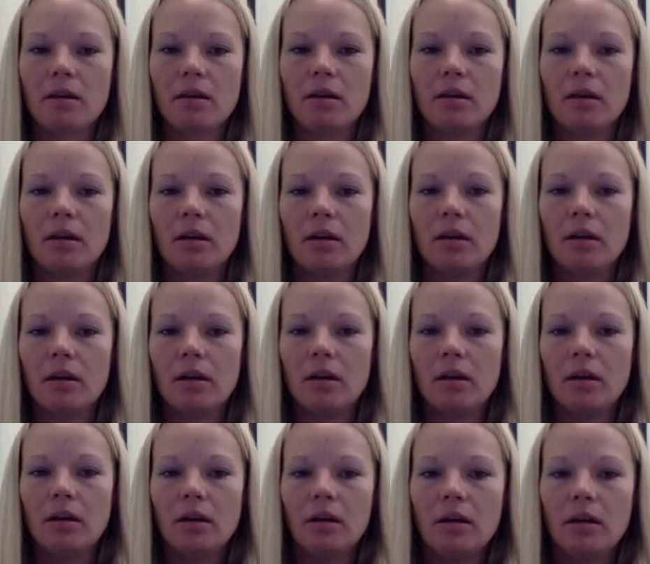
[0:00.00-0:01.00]

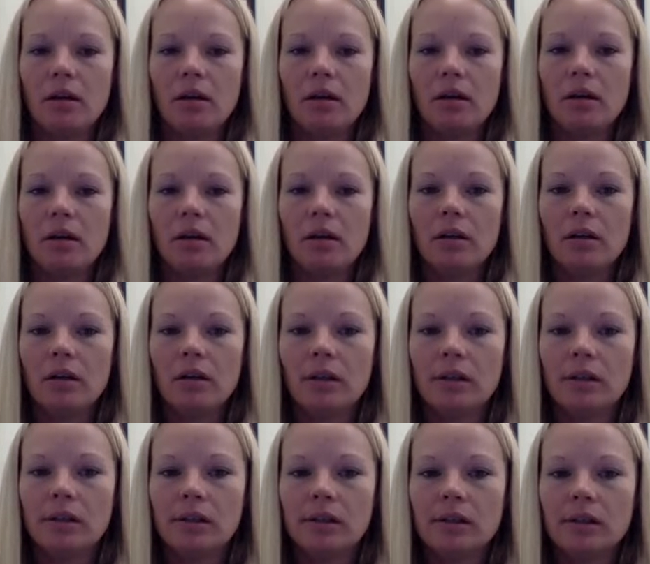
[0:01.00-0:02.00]

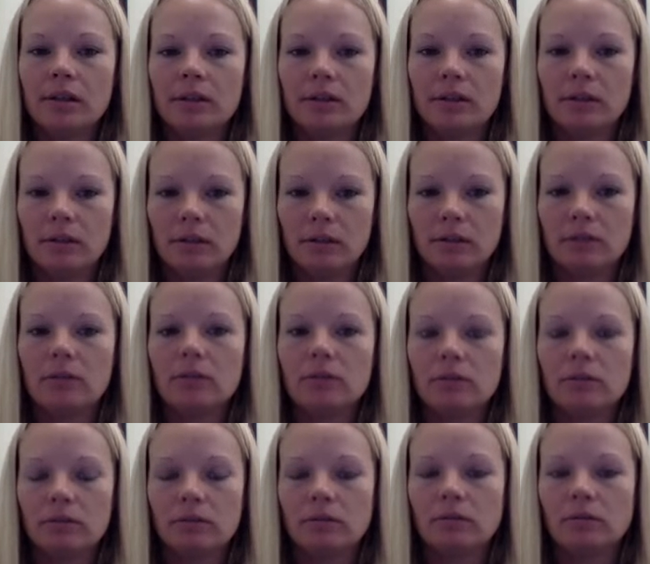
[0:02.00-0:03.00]

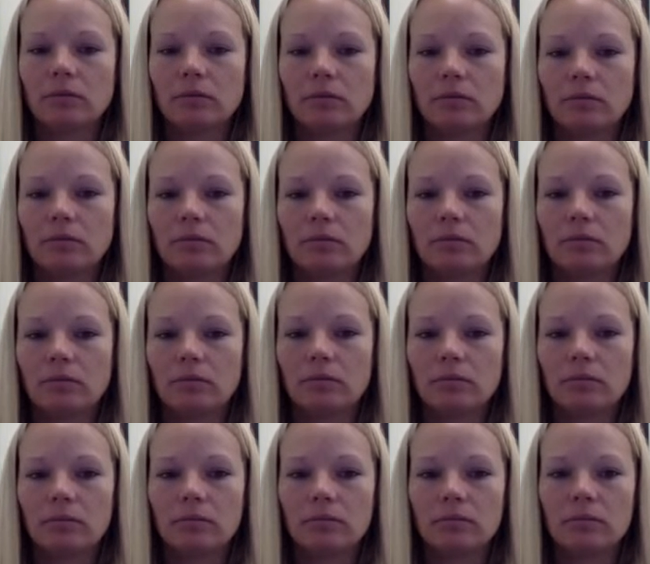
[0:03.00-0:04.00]

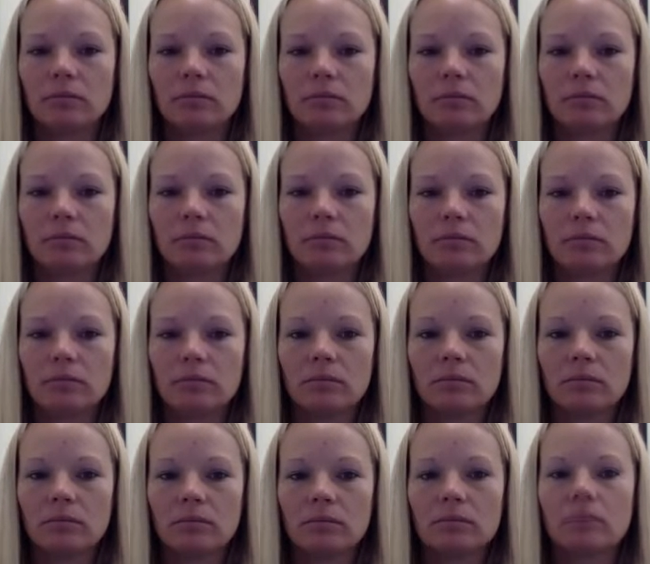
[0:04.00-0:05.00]

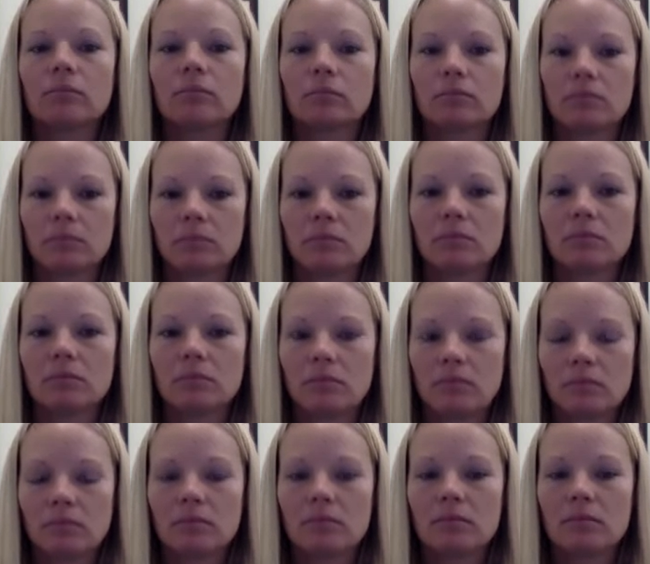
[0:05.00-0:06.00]

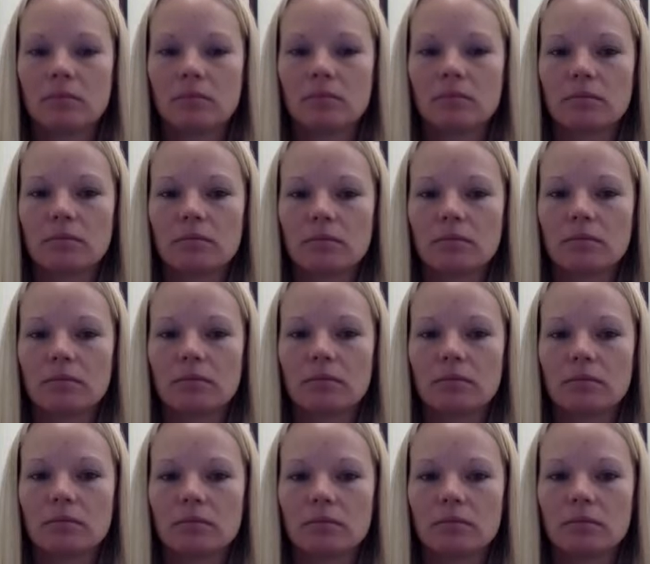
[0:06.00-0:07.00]

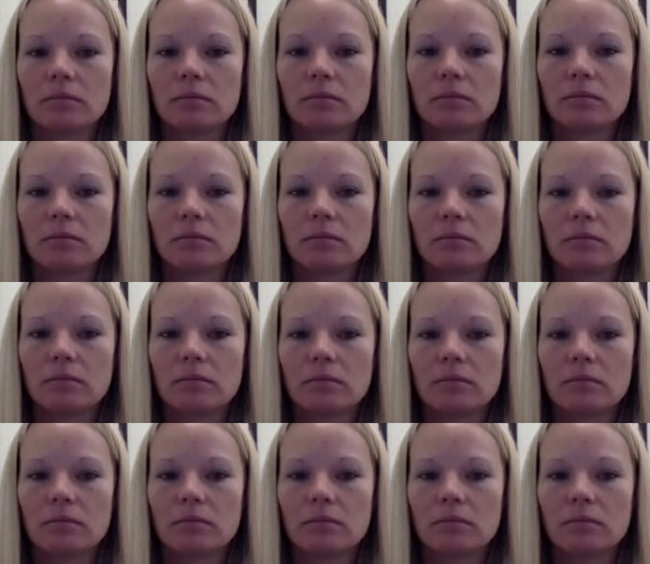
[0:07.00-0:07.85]
The person shown says nothing.